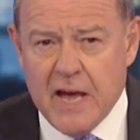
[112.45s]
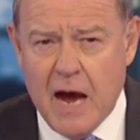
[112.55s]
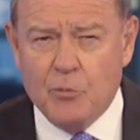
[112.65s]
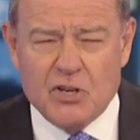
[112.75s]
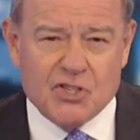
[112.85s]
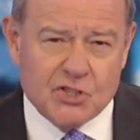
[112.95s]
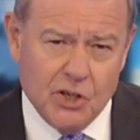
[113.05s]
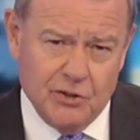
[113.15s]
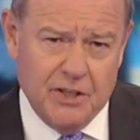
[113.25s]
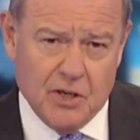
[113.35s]
And we
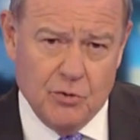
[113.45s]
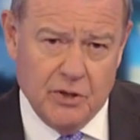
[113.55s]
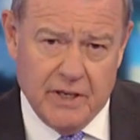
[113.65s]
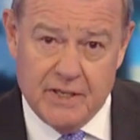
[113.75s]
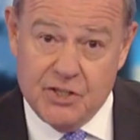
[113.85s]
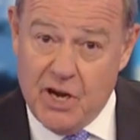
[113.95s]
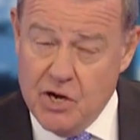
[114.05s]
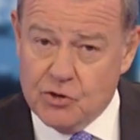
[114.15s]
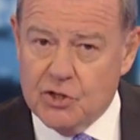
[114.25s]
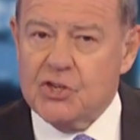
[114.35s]
certainly don't need
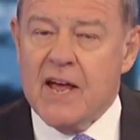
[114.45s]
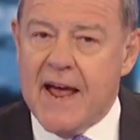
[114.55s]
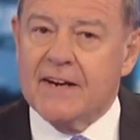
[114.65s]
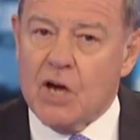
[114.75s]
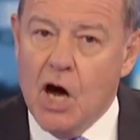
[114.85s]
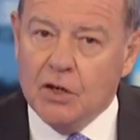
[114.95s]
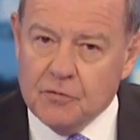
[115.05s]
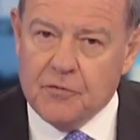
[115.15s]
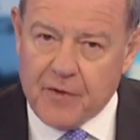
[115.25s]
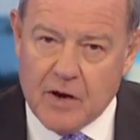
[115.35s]
dangerous and
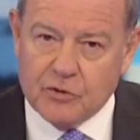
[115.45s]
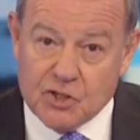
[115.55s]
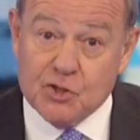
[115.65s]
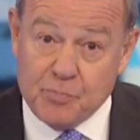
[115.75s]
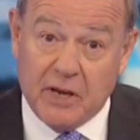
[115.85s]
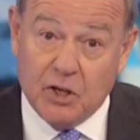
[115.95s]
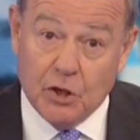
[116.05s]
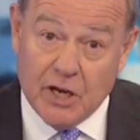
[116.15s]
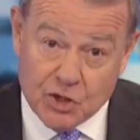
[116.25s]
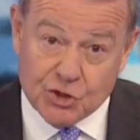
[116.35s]
unfounded
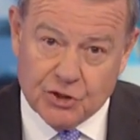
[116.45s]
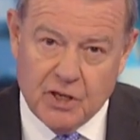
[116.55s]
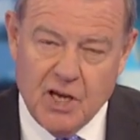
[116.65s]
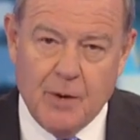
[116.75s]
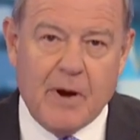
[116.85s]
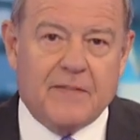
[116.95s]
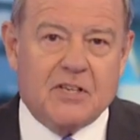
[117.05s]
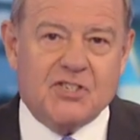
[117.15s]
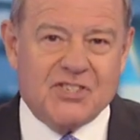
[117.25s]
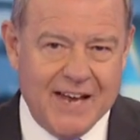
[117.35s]
speculation about
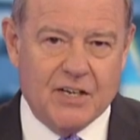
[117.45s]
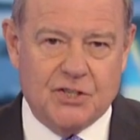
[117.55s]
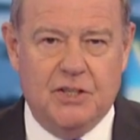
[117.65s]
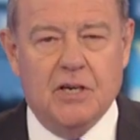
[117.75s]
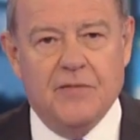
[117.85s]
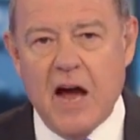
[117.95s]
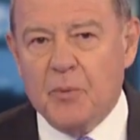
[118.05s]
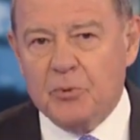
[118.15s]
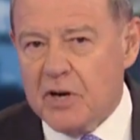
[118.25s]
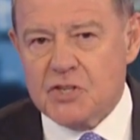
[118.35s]
the sanity of
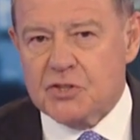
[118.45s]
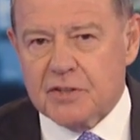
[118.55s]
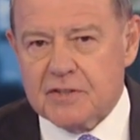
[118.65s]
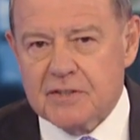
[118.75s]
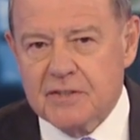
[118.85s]
our president.